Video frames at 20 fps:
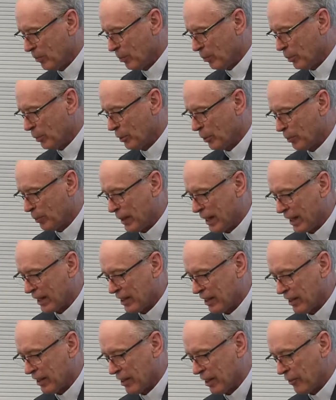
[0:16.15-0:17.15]
brought back
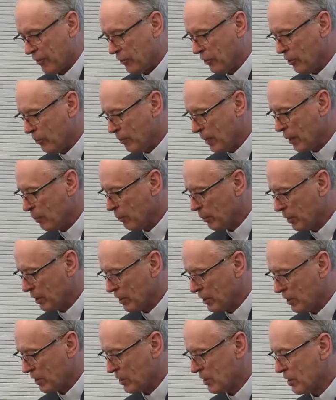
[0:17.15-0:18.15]
a few
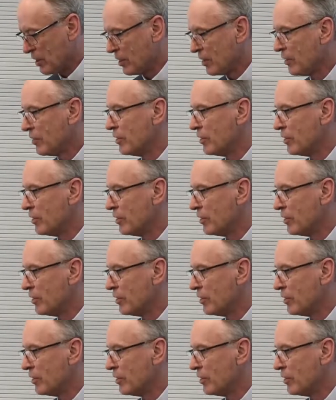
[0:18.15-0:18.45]
memories